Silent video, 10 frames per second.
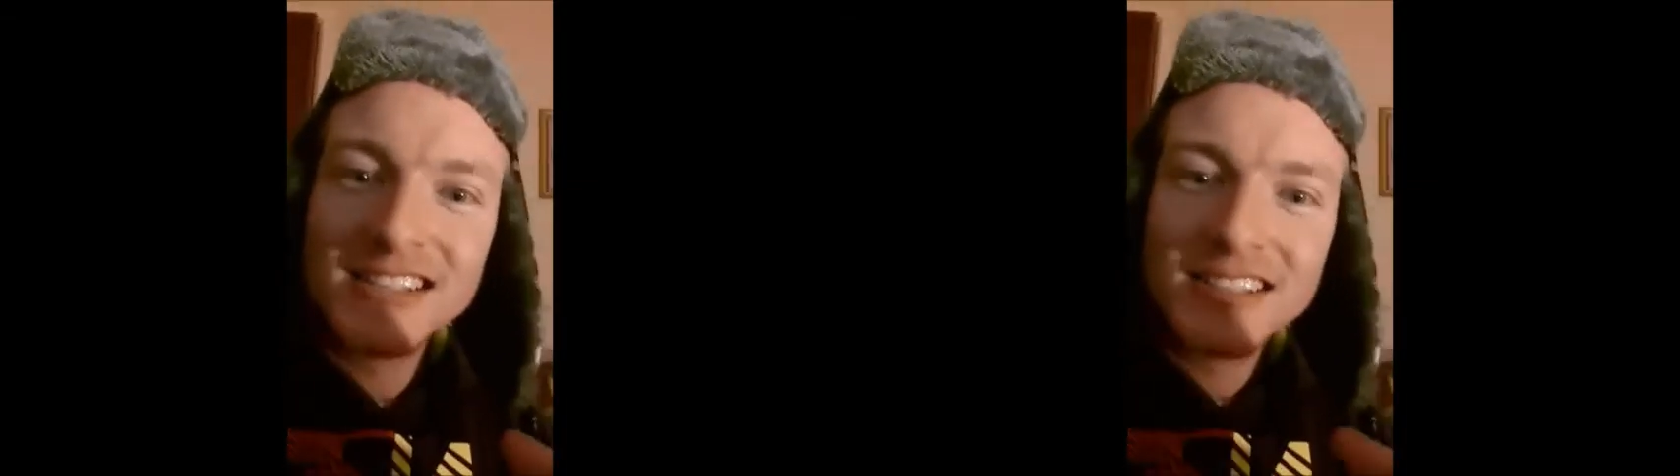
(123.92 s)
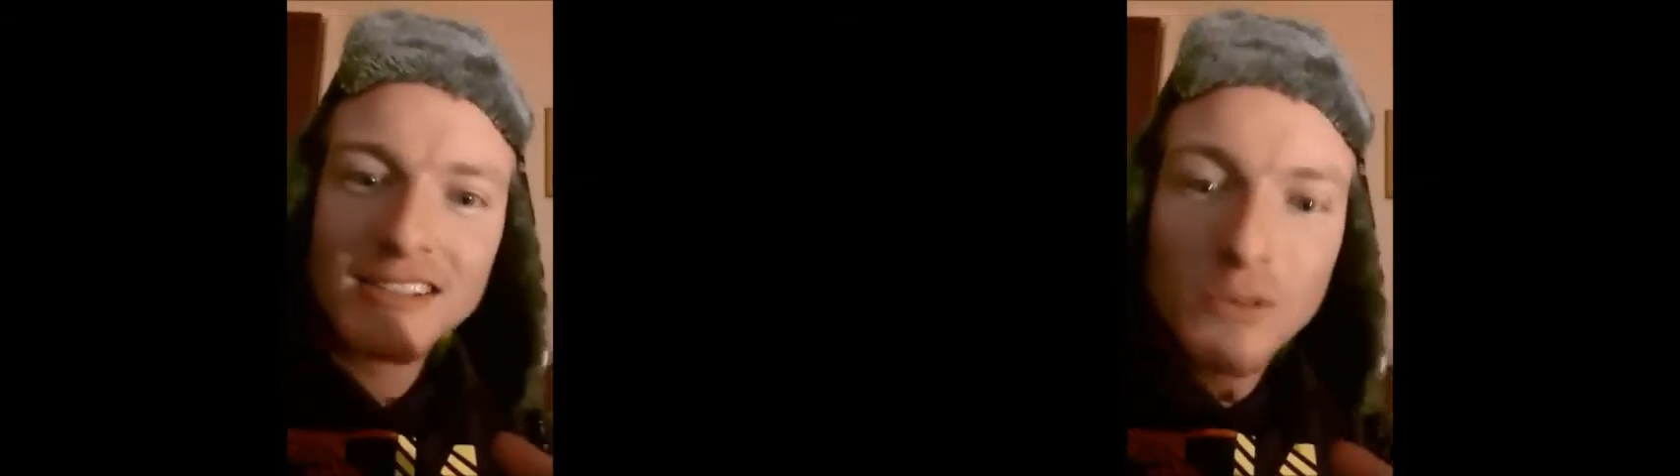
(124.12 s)

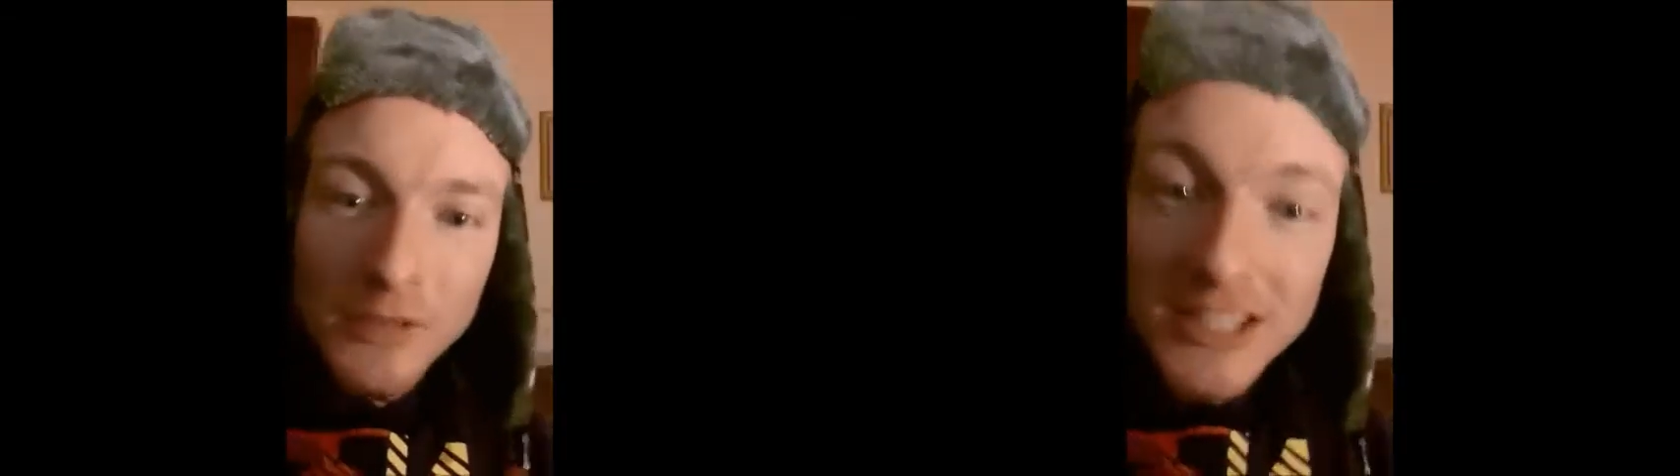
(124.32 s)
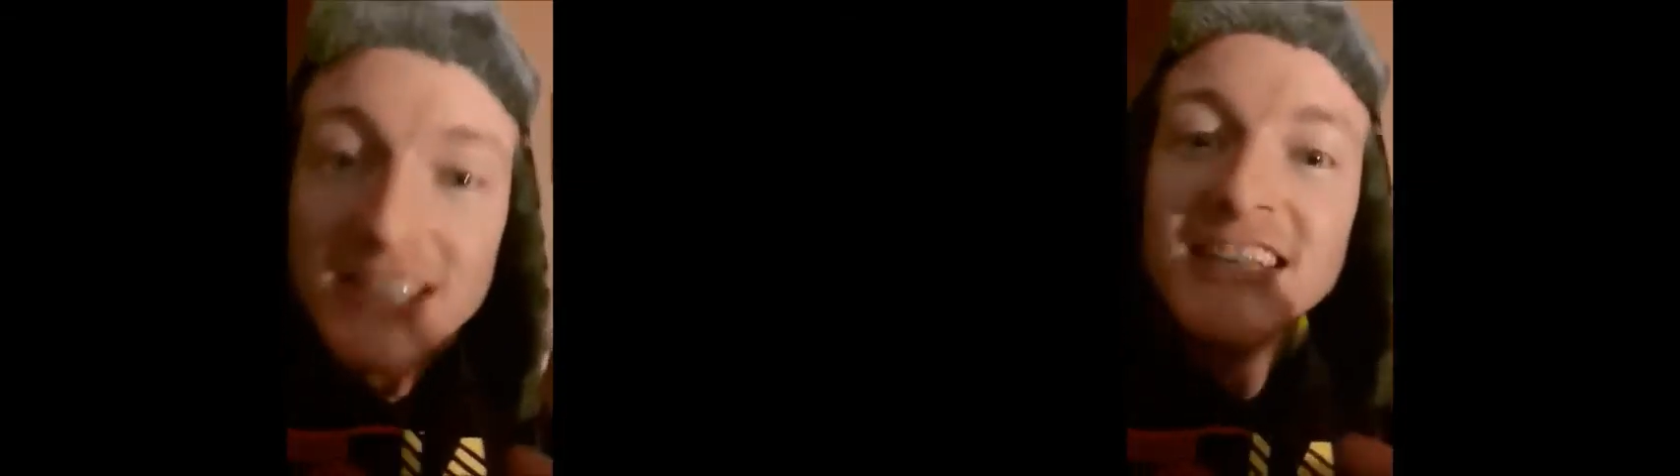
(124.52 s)
You need to
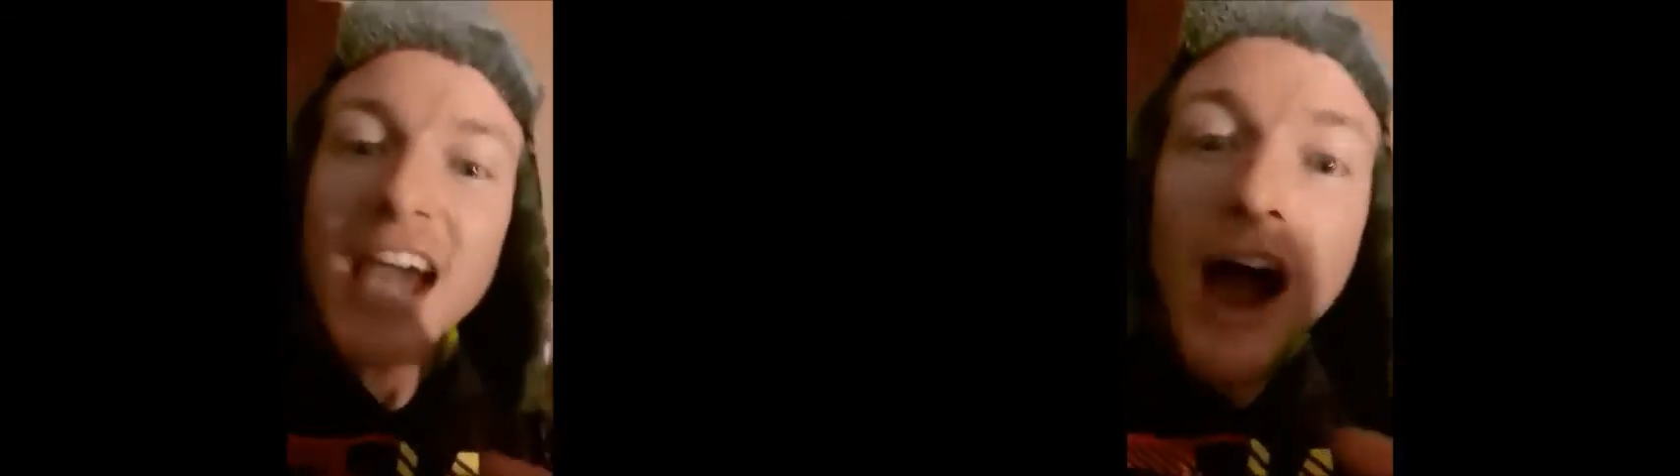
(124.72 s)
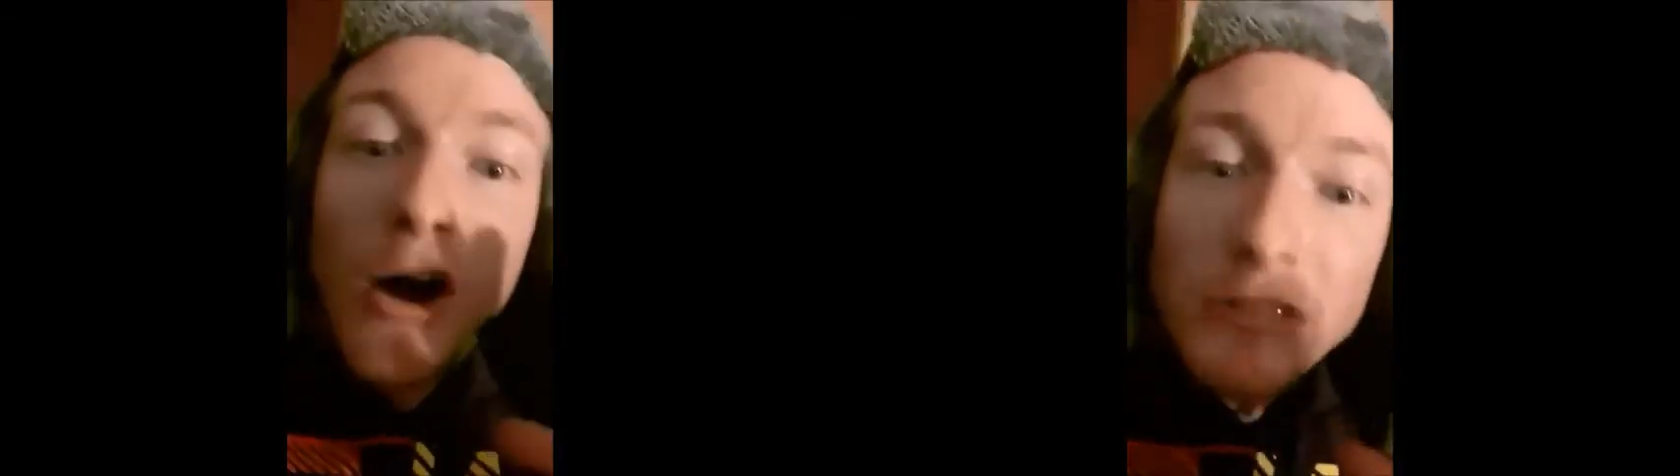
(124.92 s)
get
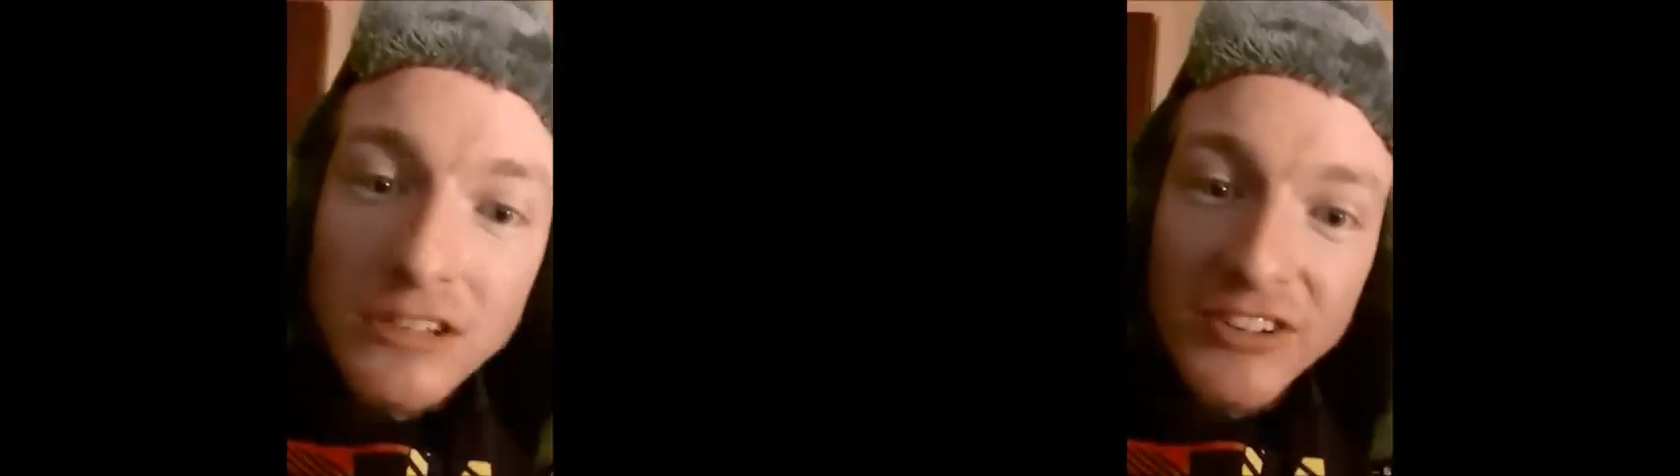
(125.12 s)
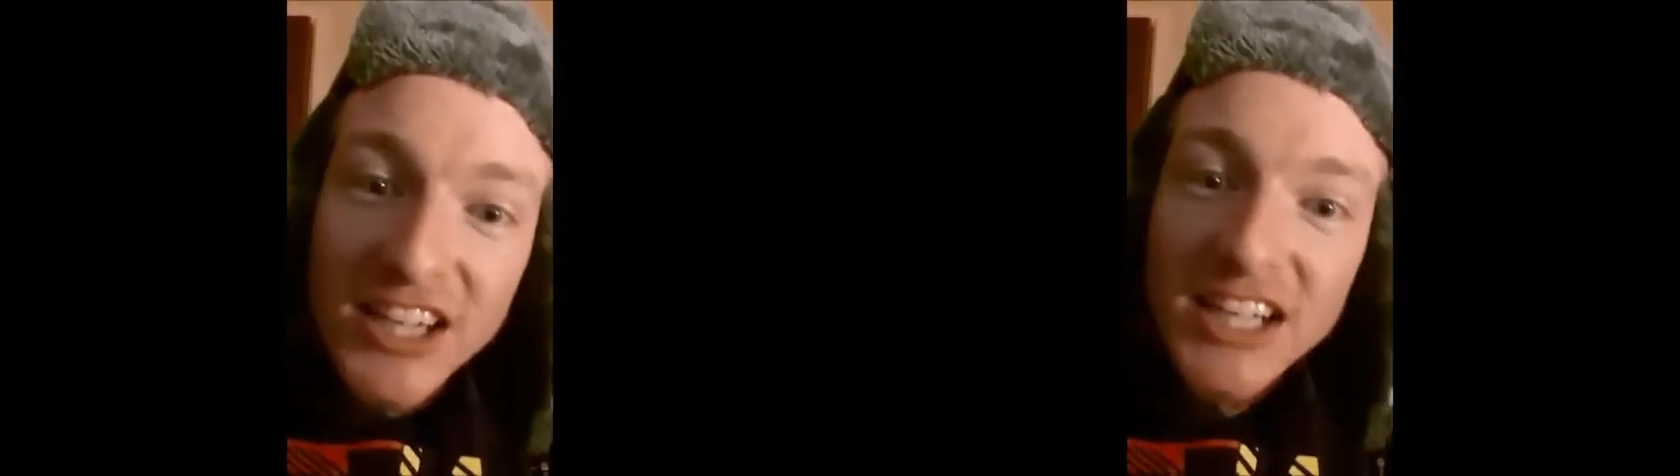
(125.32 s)
out of here.